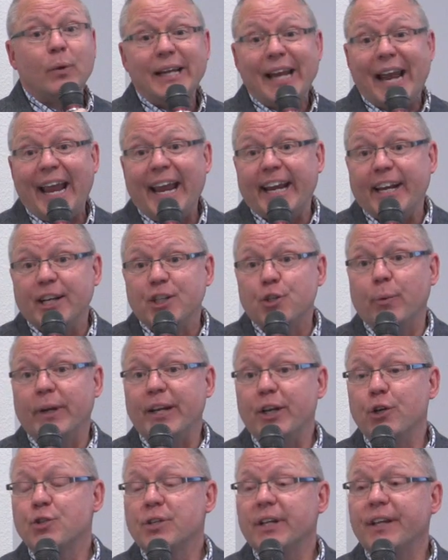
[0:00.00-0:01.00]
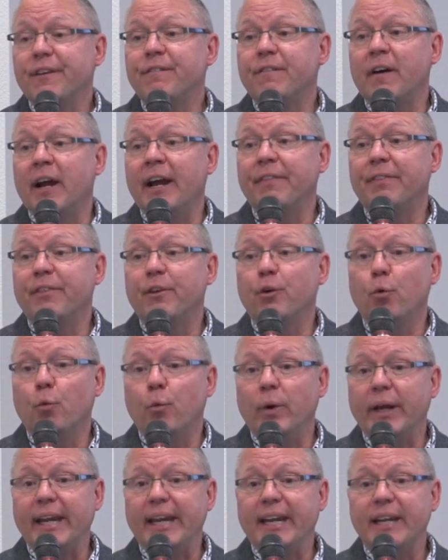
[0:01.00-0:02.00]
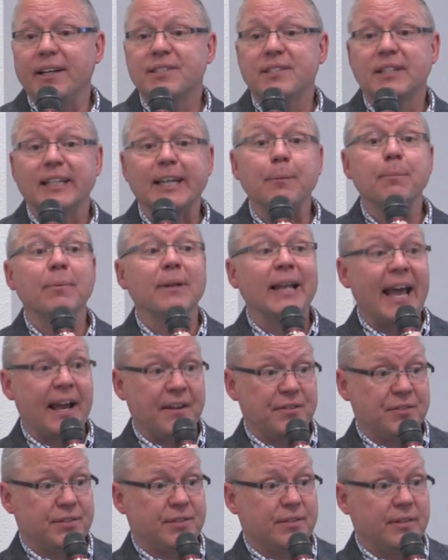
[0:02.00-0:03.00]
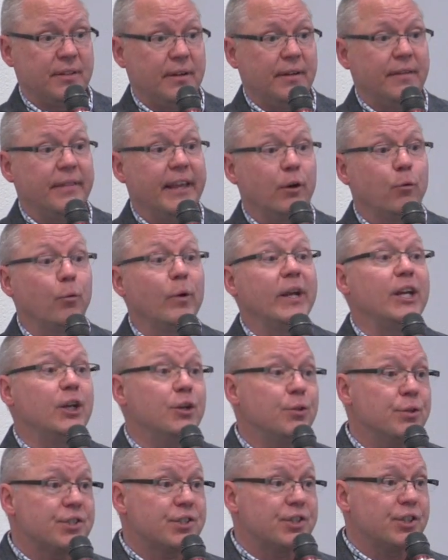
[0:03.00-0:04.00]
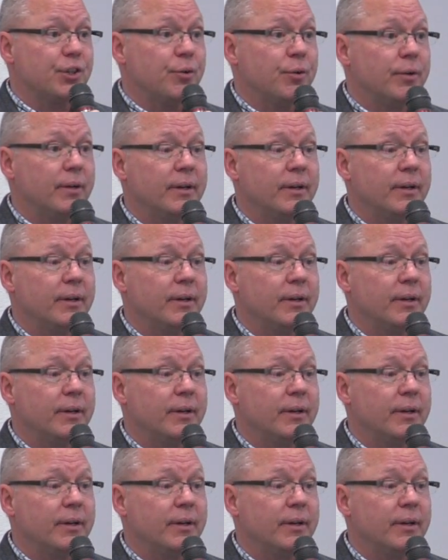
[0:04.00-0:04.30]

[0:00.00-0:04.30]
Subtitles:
we age, we usually find that we sleep less than we used to.